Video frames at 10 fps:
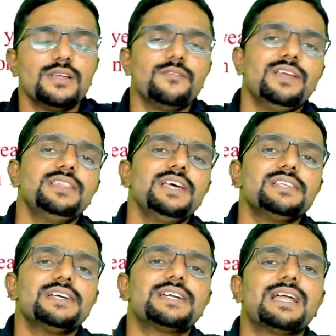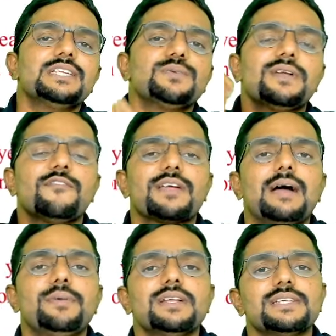when there is a transfer of
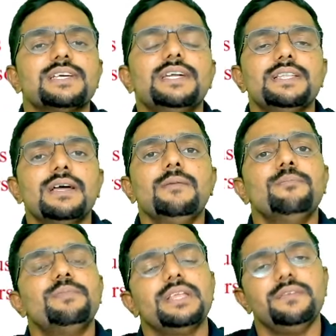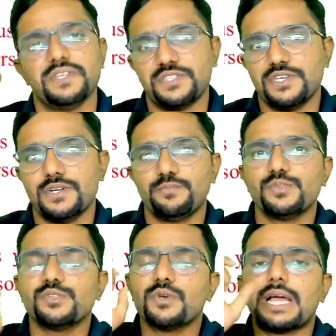capital asset in the previous year.
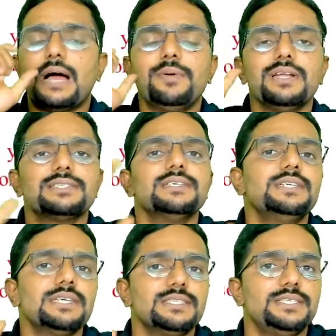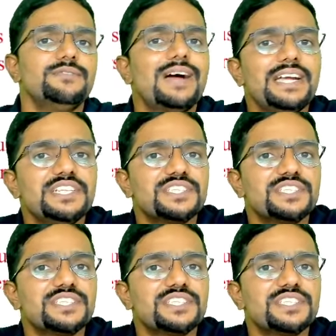So capital asset is defined in